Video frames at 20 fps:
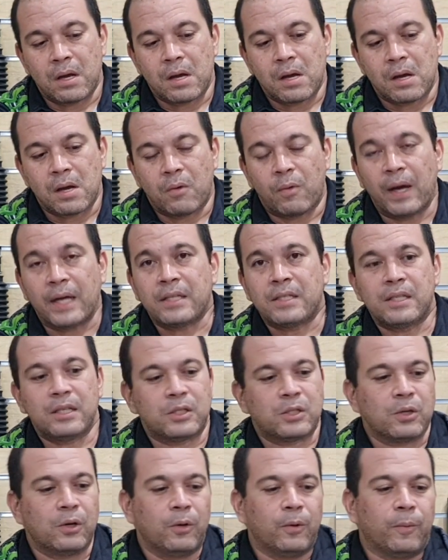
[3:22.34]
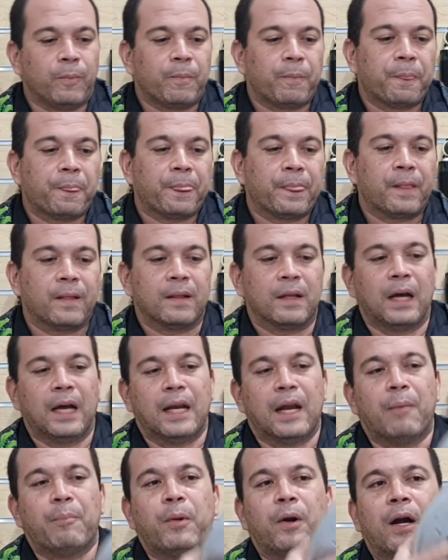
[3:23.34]
Why is this so? An
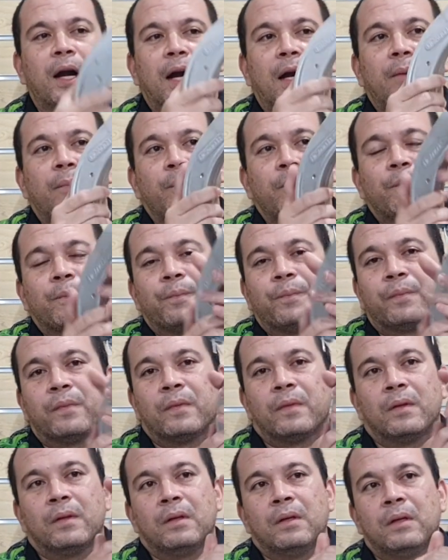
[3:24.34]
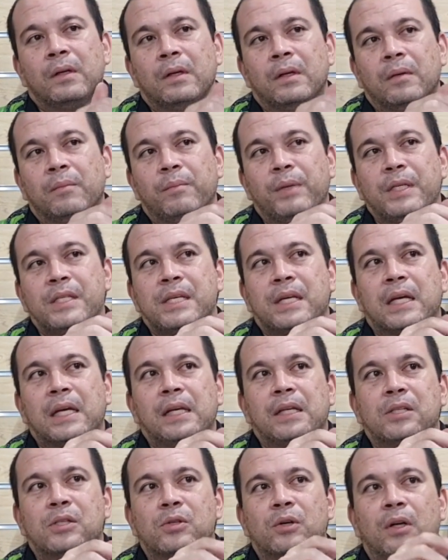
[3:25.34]
upper arm
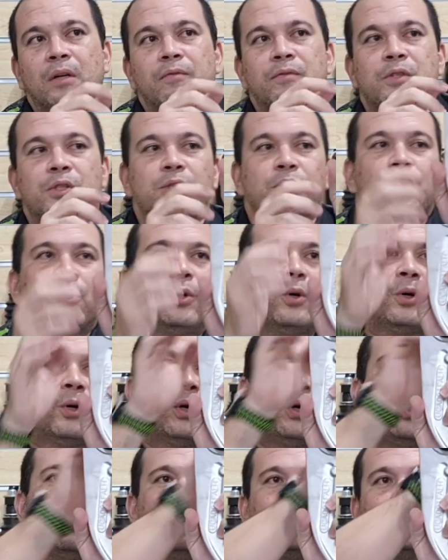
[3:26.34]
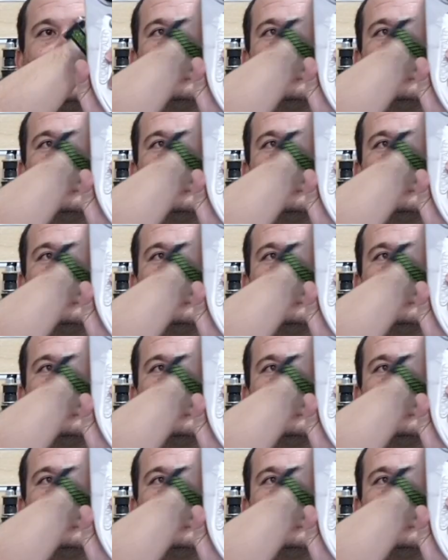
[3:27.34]
basically solves your